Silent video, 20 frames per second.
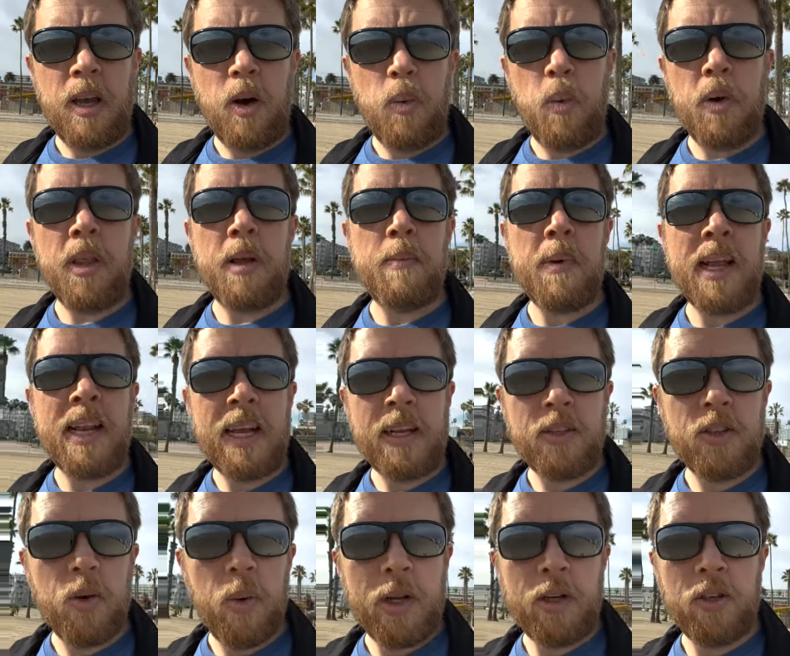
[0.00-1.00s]
Well, then my
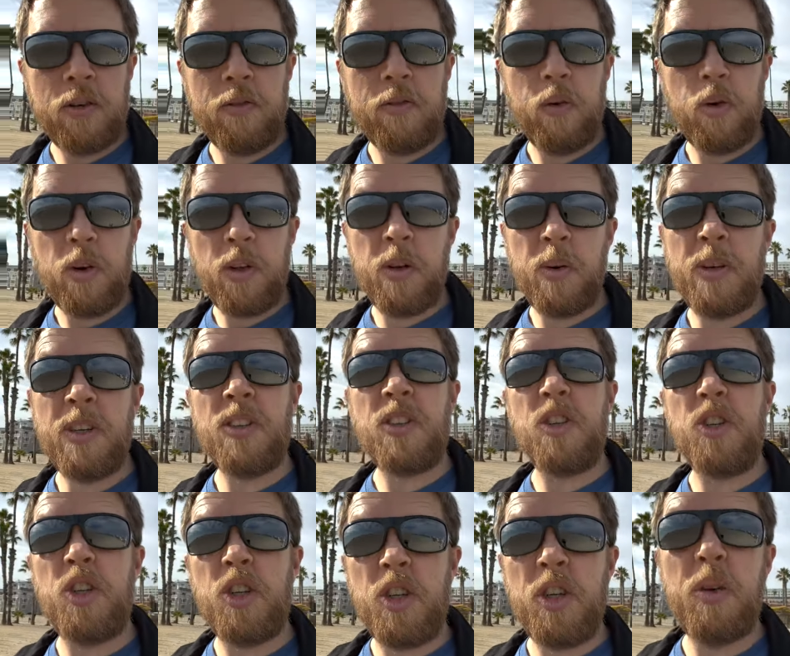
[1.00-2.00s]
next question for you is,
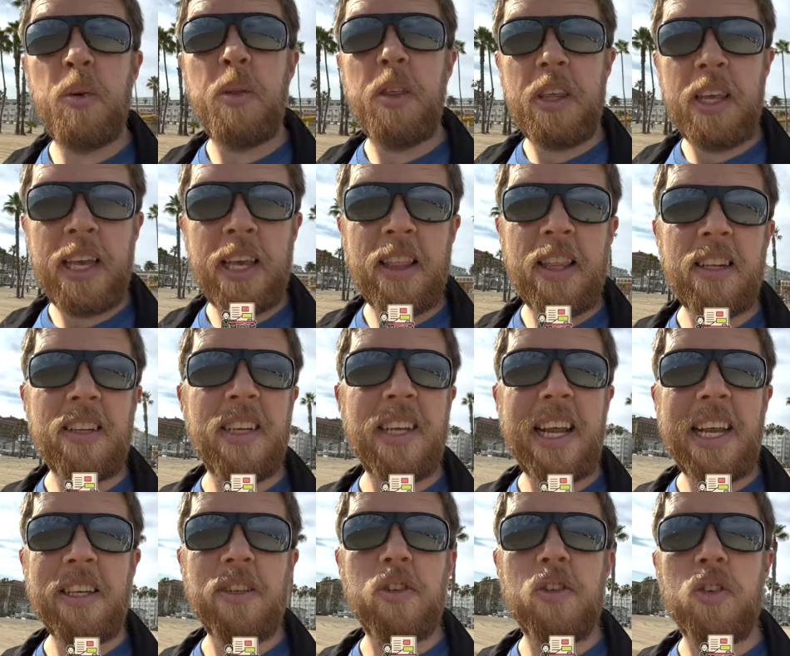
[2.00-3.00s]
do you think that
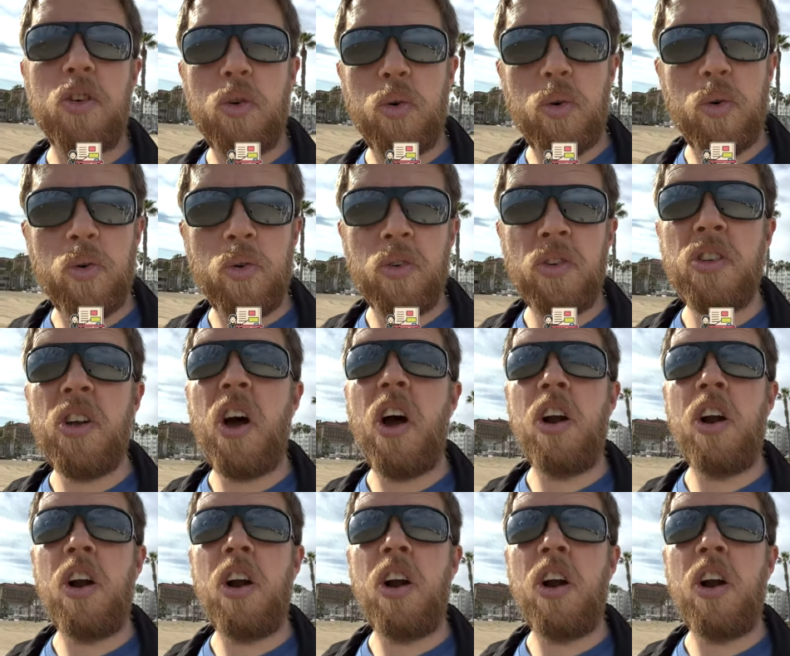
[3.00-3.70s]
today's schools